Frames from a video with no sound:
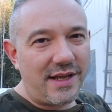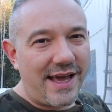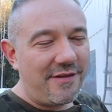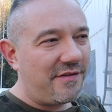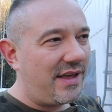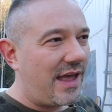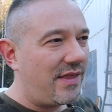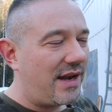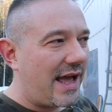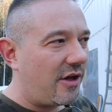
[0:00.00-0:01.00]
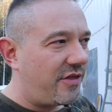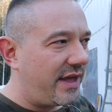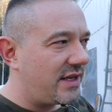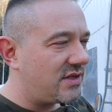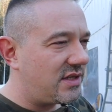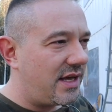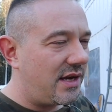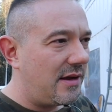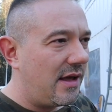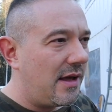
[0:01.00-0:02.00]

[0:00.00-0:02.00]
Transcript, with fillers: life, and then how things that